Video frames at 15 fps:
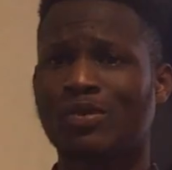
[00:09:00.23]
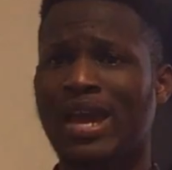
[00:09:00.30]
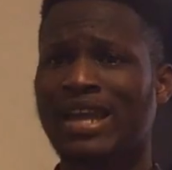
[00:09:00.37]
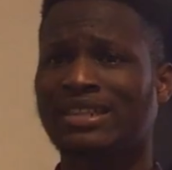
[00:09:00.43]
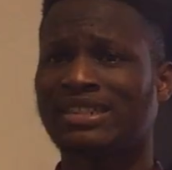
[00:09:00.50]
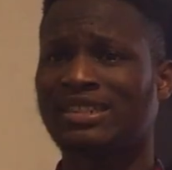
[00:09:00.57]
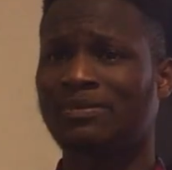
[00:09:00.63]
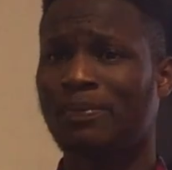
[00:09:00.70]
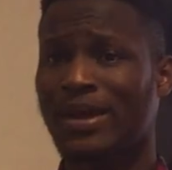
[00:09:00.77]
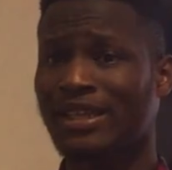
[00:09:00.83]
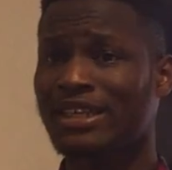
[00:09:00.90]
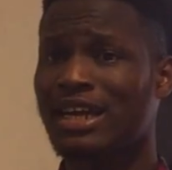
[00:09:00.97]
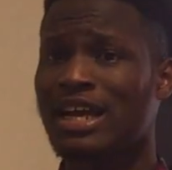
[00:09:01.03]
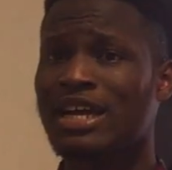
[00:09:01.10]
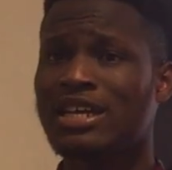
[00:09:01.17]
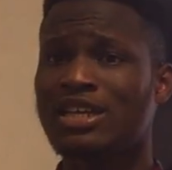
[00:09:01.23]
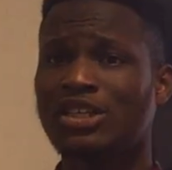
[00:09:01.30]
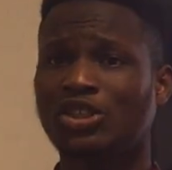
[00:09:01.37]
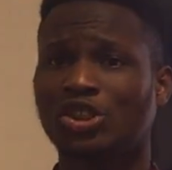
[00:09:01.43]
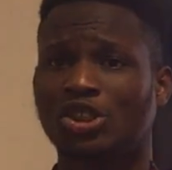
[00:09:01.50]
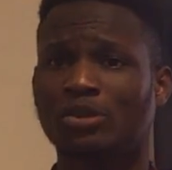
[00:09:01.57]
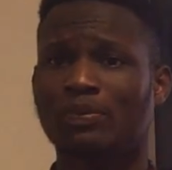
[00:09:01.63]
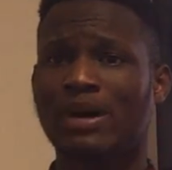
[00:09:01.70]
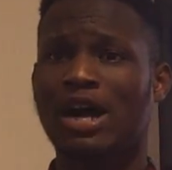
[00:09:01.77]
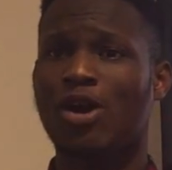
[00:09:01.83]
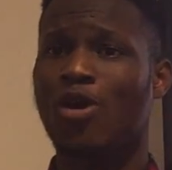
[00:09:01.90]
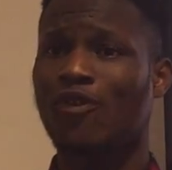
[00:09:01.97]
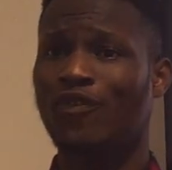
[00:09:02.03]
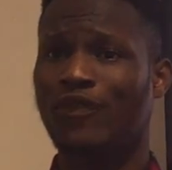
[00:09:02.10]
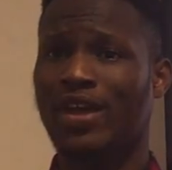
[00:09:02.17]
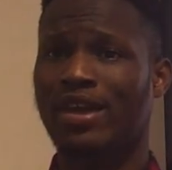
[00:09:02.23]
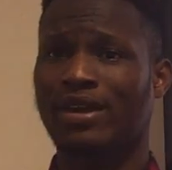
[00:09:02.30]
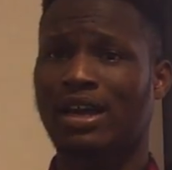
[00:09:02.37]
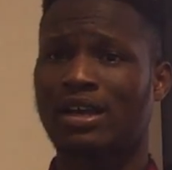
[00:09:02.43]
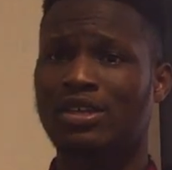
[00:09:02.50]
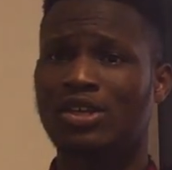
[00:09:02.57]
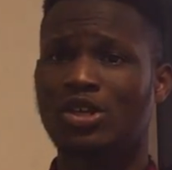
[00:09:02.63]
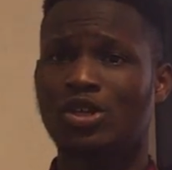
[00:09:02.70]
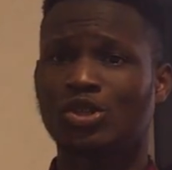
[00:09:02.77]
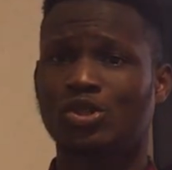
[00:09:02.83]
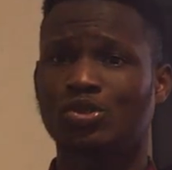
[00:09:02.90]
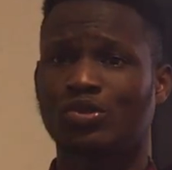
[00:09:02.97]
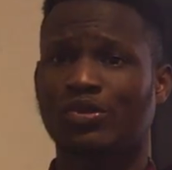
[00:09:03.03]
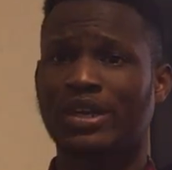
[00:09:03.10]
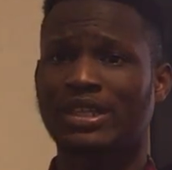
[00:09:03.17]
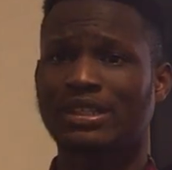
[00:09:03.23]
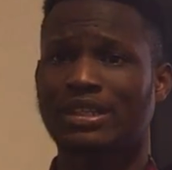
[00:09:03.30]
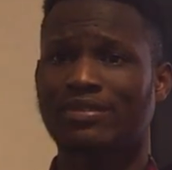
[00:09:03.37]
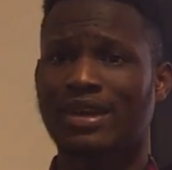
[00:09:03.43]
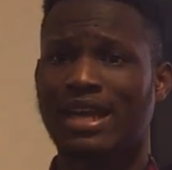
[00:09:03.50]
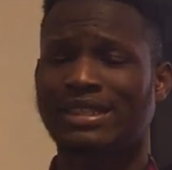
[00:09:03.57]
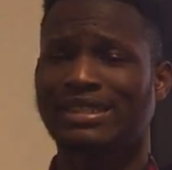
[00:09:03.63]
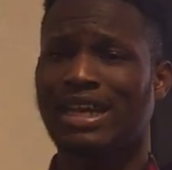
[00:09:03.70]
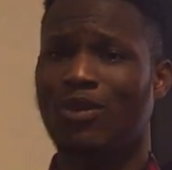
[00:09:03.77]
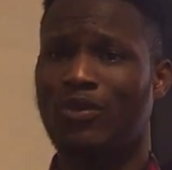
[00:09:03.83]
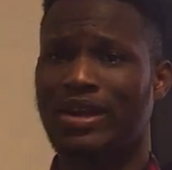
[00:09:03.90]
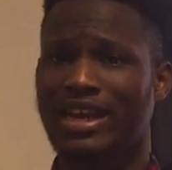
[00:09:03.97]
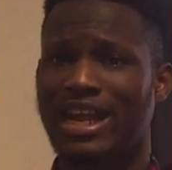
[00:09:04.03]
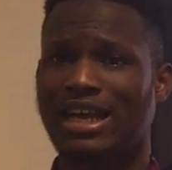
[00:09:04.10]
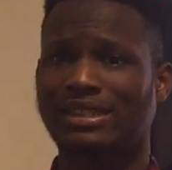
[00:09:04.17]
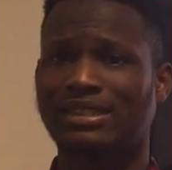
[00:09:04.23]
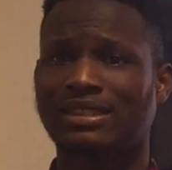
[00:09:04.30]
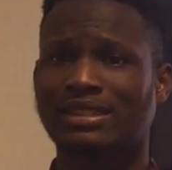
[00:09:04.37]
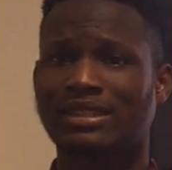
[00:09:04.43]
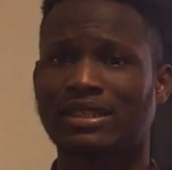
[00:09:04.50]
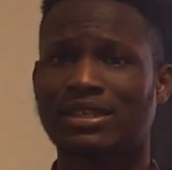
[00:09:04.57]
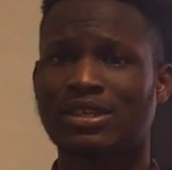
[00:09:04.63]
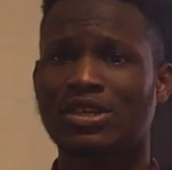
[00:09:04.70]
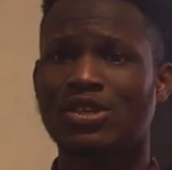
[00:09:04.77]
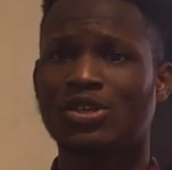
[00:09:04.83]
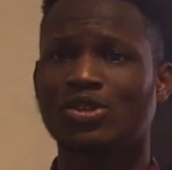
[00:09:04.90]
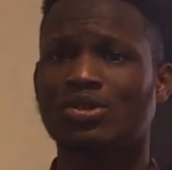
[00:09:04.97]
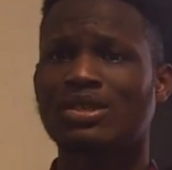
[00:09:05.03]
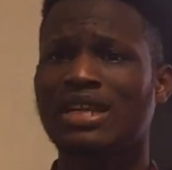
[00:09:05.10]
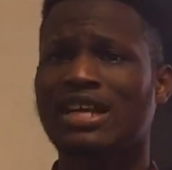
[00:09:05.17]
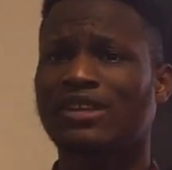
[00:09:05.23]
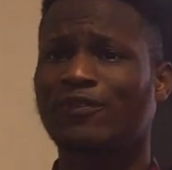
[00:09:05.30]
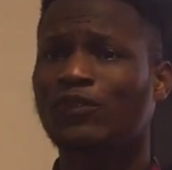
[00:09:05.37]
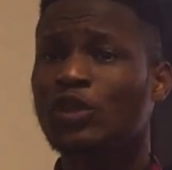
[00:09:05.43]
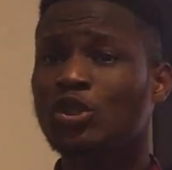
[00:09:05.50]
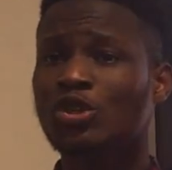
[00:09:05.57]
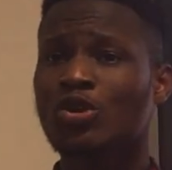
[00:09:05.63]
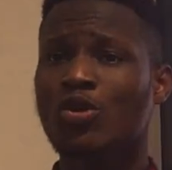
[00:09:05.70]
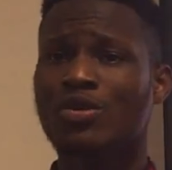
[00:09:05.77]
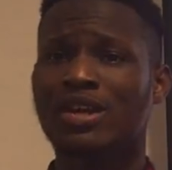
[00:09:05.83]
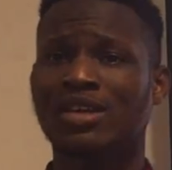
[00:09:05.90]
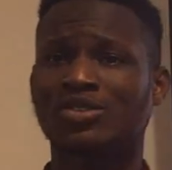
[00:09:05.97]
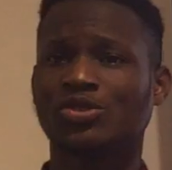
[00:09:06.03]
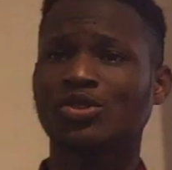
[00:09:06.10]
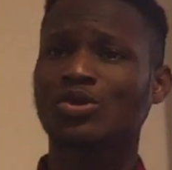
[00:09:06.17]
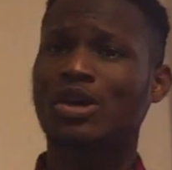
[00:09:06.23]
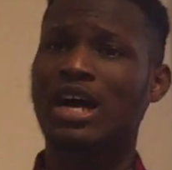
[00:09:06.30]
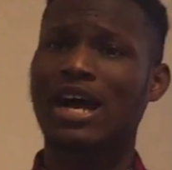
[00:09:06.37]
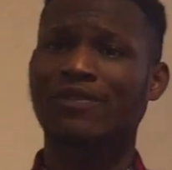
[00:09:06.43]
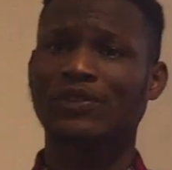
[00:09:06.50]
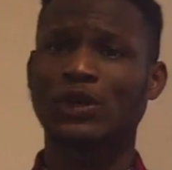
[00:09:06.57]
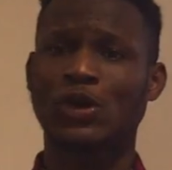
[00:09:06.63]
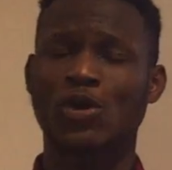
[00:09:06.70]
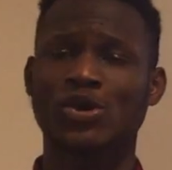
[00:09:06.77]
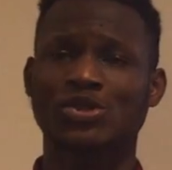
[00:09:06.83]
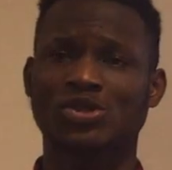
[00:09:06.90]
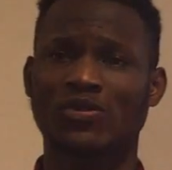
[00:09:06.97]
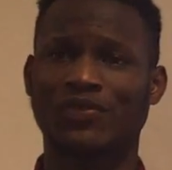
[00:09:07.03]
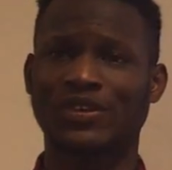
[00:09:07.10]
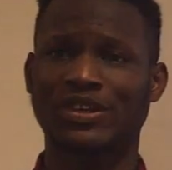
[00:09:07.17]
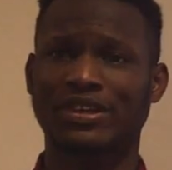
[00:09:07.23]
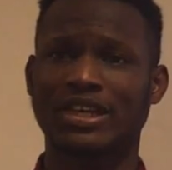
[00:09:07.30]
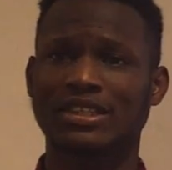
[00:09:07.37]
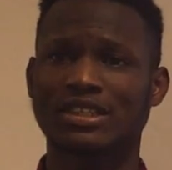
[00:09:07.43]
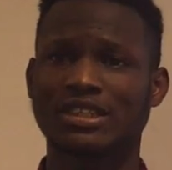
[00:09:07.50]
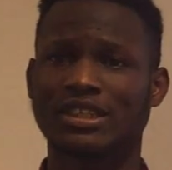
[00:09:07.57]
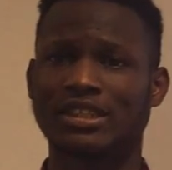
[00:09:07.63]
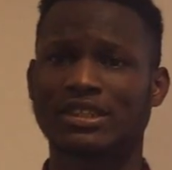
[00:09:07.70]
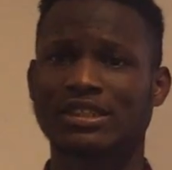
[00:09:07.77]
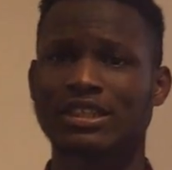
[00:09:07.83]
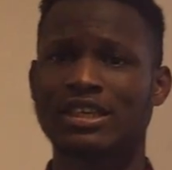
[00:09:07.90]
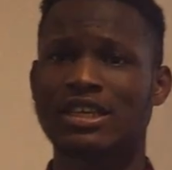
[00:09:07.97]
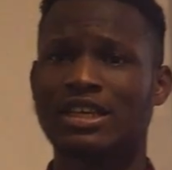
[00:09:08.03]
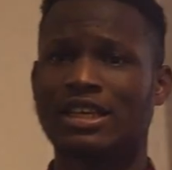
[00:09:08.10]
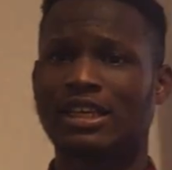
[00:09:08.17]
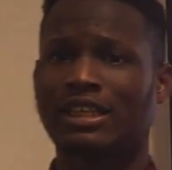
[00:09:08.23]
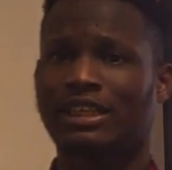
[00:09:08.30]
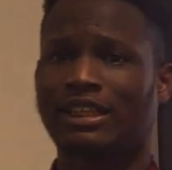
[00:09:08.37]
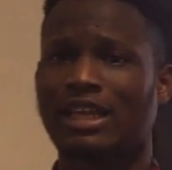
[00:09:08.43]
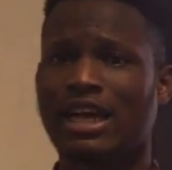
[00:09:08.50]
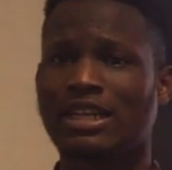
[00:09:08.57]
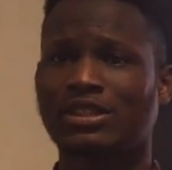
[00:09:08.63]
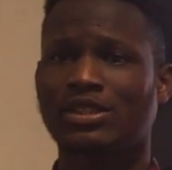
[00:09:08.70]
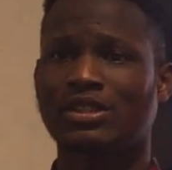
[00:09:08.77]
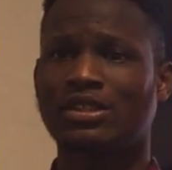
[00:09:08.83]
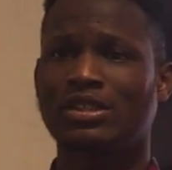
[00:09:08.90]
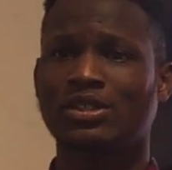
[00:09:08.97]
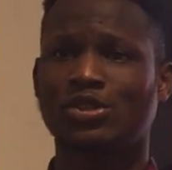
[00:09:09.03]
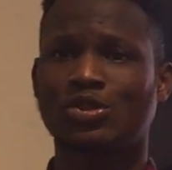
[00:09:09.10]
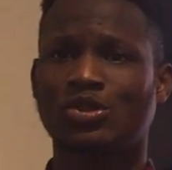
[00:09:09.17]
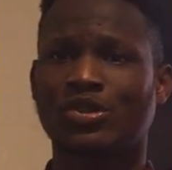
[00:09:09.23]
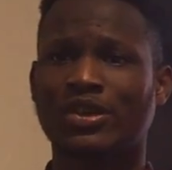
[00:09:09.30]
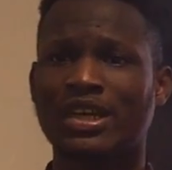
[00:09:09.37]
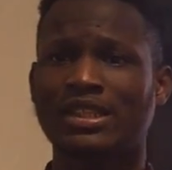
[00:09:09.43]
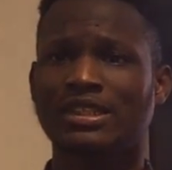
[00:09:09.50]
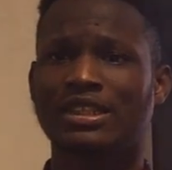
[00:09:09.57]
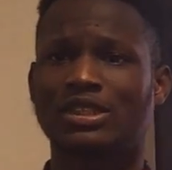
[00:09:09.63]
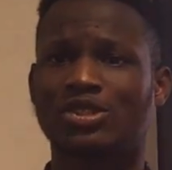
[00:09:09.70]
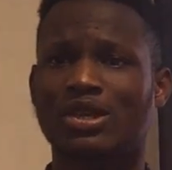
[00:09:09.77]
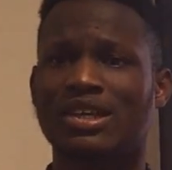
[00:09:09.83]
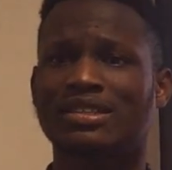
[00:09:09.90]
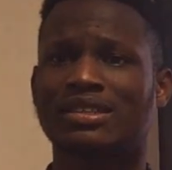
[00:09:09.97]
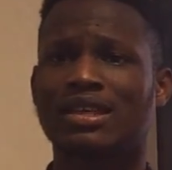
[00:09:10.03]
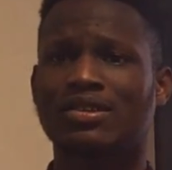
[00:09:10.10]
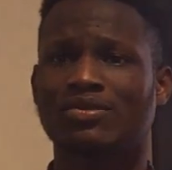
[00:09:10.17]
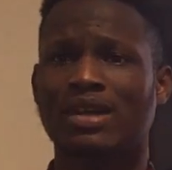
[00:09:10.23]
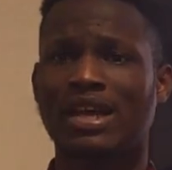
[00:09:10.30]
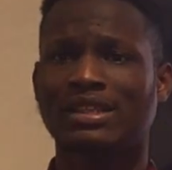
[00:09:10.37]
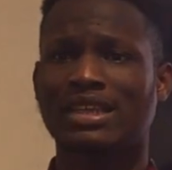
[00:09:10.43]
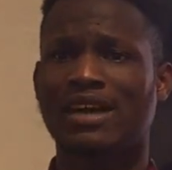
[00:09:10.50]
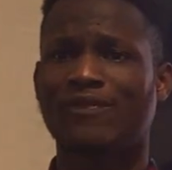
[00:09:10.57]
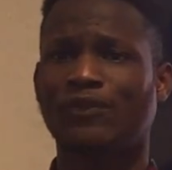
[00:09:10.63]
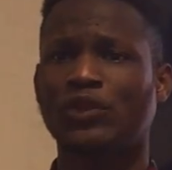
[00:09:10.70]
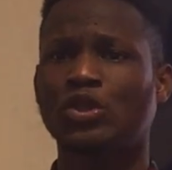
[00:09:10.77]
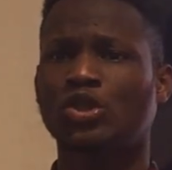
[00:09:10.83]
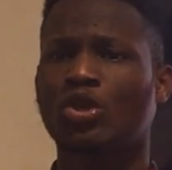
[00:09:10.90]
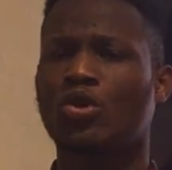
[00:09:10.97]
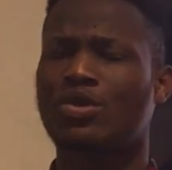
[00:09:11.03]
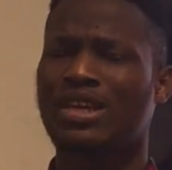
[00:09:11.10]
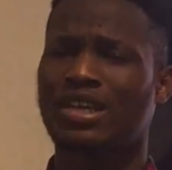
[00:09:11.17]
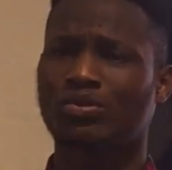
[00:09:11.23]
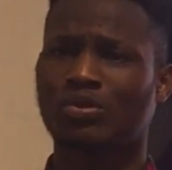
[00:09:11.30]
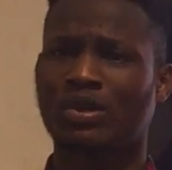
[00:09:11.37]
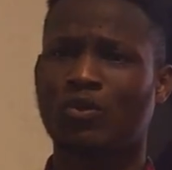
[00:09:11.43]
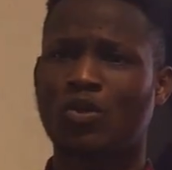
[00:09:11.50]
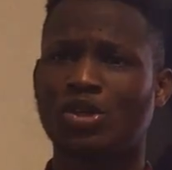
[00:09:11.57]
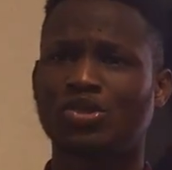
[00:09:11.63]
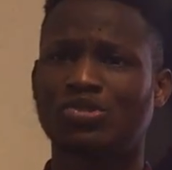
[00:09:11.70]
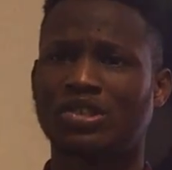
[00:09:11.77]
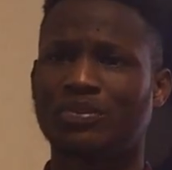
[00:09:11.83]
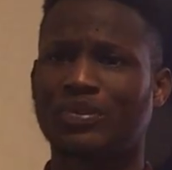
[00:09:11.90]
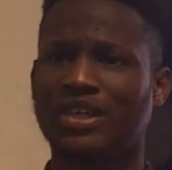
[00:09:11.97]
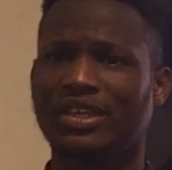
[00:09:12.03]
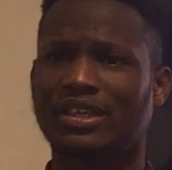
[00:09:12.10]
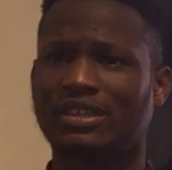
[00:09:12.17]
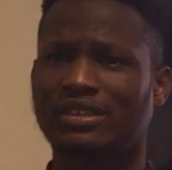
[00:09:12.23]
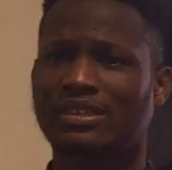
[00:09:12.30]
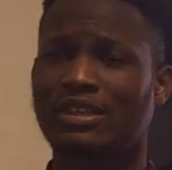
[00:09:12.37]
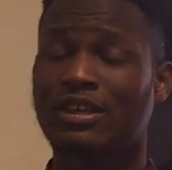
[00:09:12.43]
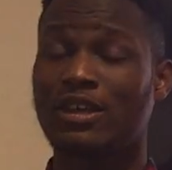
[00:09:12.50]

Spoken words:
where it is better, cheaper, or fairer to create a right that will last, so that future owners do not have the cost of recreating it, than to create a transient right and future owners will want to remake it.